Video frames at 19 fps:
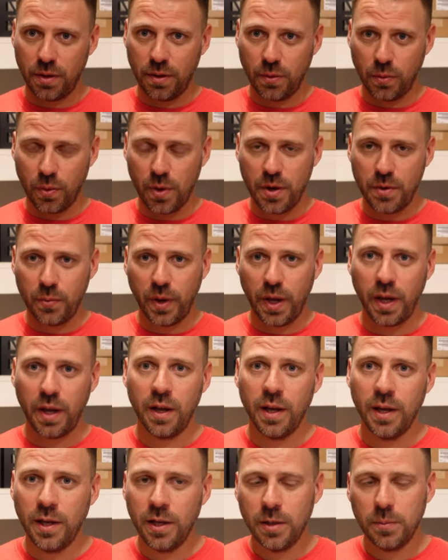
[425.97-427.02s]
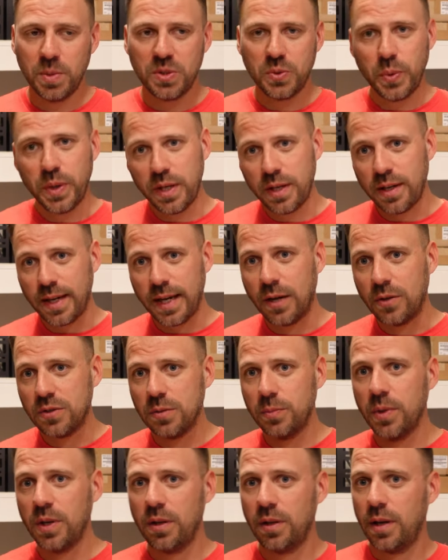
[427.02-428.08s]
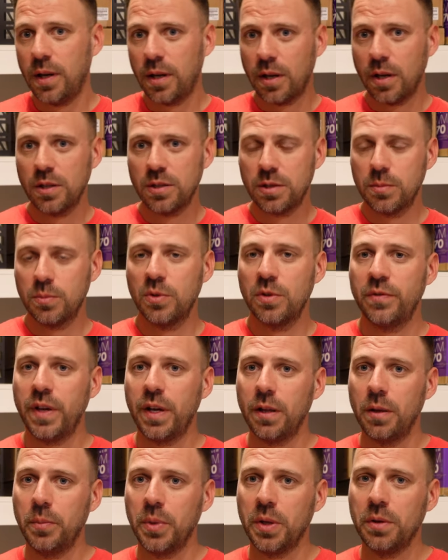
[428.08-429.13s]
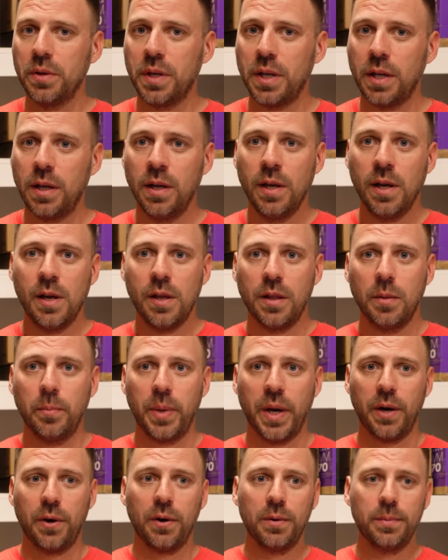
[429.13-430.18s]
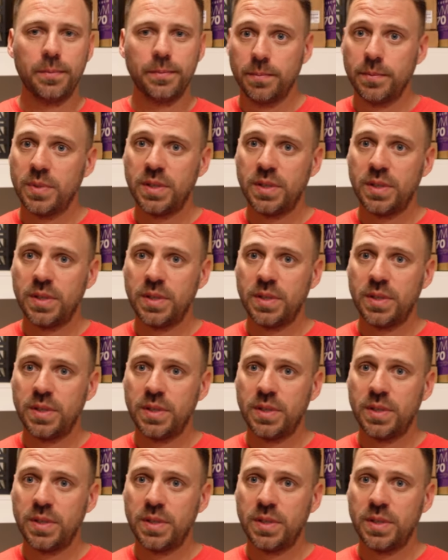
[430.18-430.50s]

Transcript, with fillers: the runway between announcement and customer availability, the better.